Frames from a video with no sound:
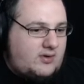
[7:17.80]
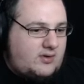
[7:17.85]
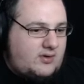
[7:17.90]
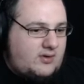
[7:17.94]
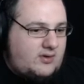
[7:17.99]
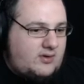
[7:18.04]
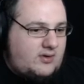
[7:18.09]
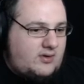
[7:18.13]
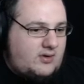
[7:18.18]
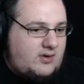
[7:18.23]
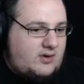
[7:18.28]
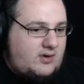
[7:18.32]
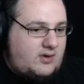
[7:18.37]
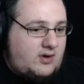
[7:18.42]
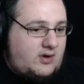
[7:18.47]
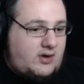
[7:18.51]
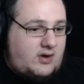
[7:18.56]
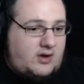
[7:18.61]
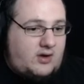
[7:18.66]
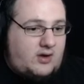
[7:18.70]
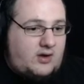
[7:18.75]

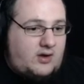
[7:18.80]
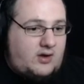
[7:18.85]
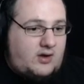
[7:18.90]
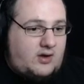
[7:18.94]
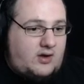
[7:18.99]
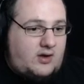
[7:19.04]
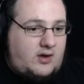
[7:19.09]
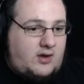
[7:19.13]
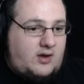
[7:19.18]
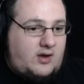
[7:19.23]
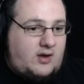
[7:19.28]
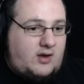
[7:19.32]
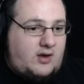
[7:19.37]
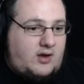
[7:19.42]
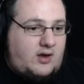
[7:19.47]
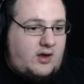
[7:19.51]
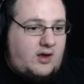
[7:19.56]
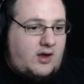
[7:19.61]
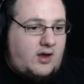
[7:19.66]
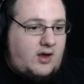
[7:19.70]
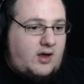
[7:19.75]

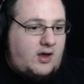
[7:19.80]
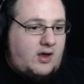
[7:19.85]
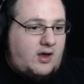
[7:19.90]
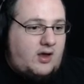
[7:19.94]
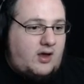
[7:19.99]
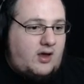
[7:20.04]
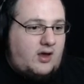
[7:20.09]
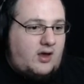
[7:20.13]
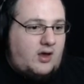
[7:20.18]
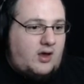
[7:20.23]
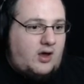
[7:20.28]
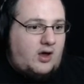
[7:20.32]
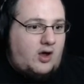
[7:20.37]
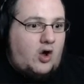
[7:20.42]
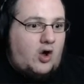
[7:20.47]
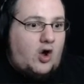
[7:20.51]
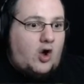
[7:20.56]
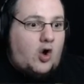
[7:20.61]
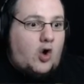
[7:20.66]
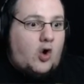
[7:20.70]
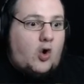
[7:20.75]

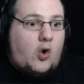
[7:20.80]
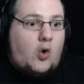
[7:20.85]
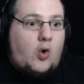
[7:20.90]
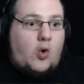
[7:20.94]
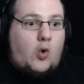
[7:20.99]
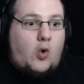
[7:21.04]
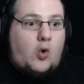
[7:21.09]
Nothing is said.